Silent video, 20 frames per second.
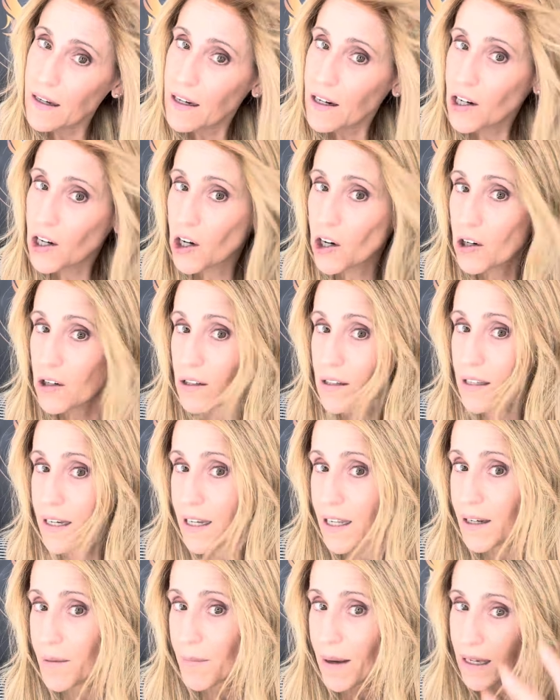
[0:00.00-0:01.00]
curl
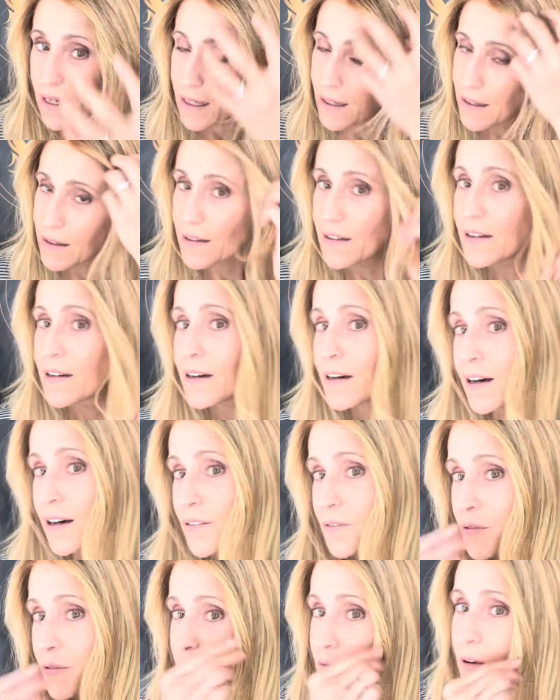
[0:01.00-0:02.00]
it and make it
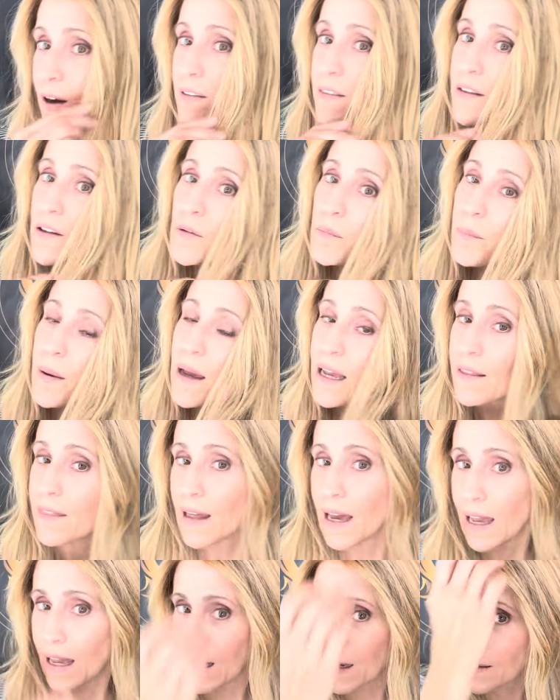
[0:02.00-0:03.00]
a fun little bang
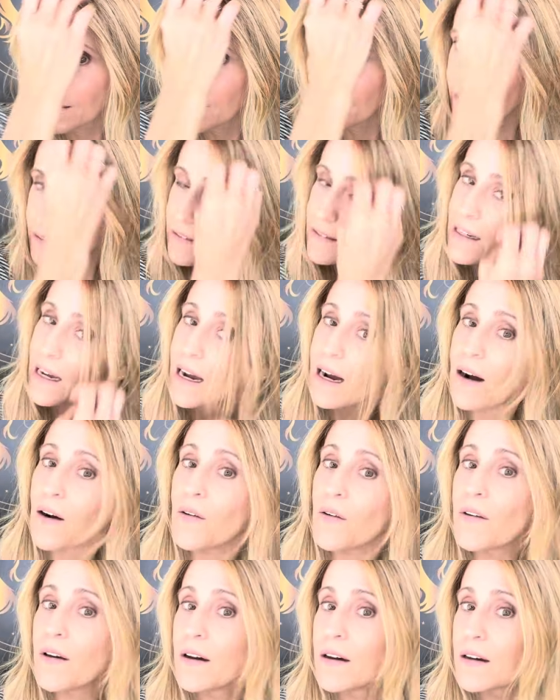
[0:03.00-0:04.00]
that hangs
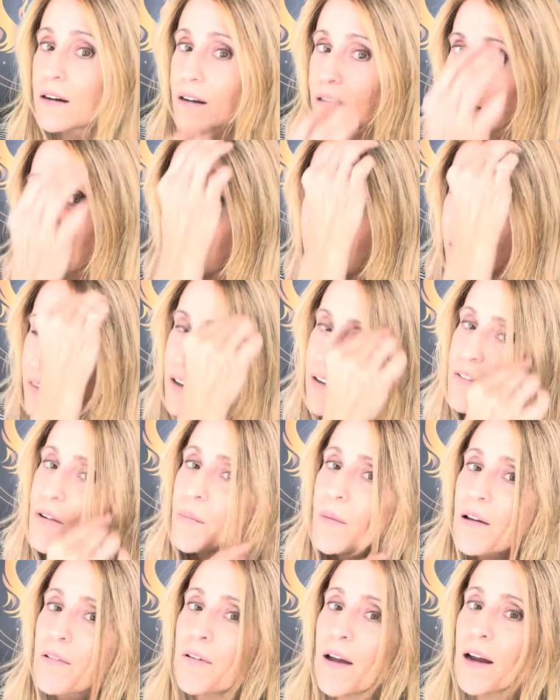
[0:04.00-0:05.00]
down, these are
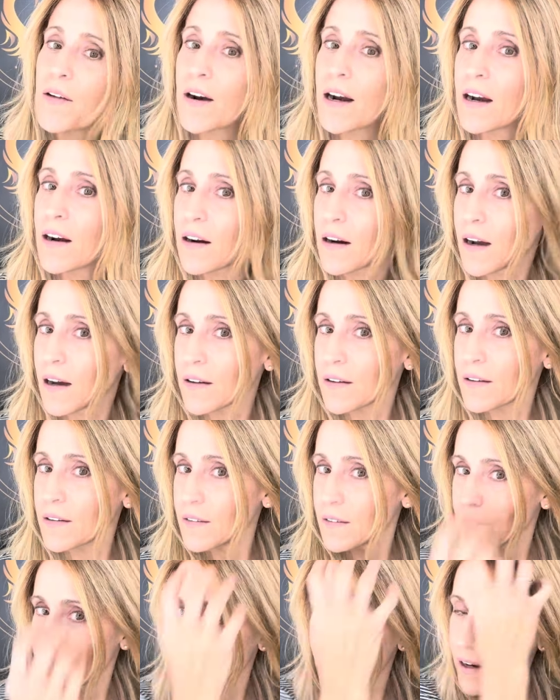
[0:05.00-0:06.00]
my favorite haircut,
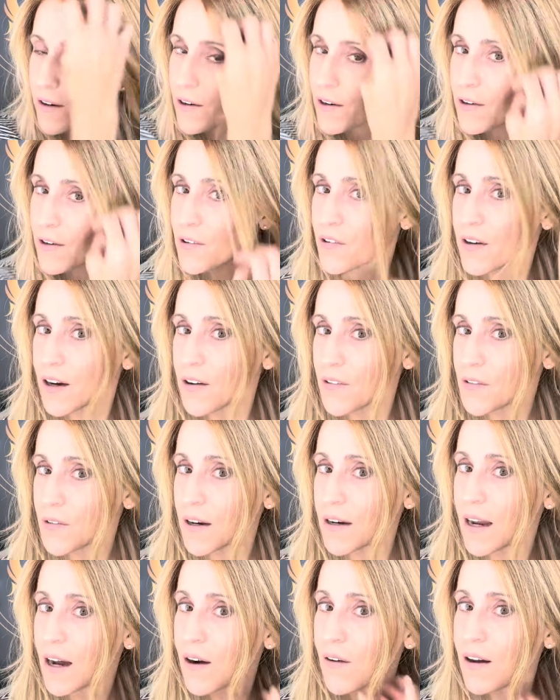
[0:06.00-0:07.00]
hair, hairstyles
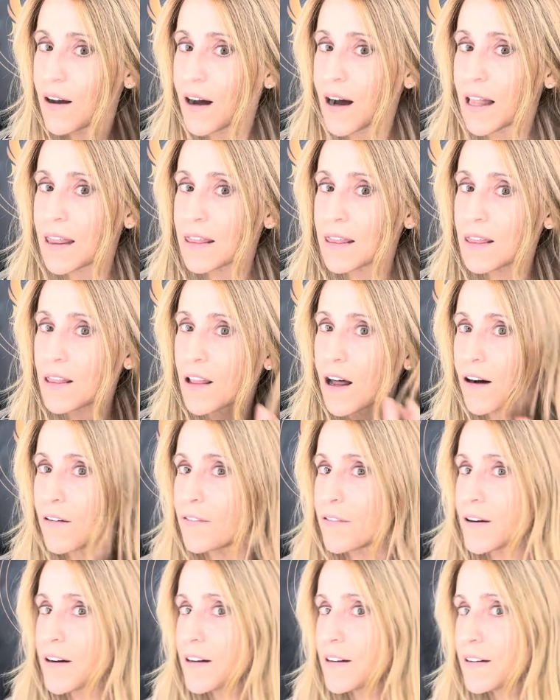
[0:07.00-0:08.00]
right now. I
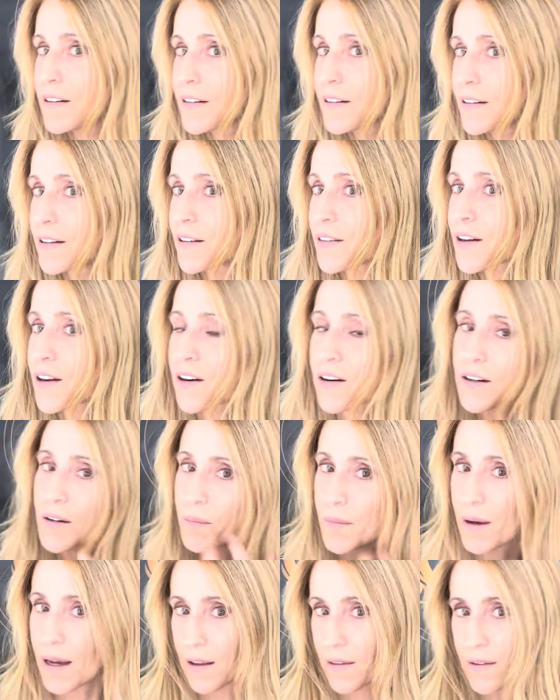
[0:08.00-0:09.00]
love the curtain
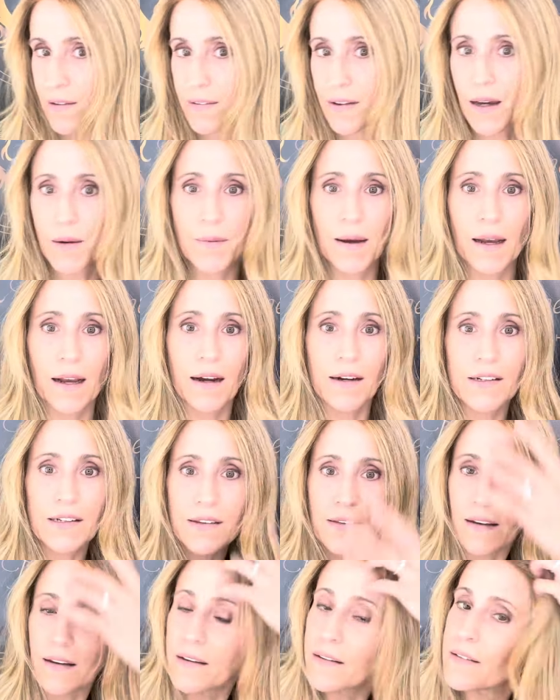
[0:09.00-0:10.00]
bang and the side bang. I
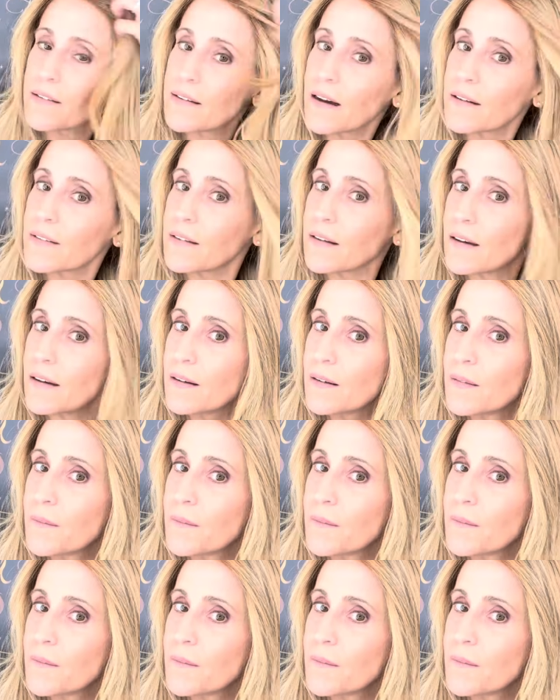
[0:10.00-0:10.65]
just think it's sexy.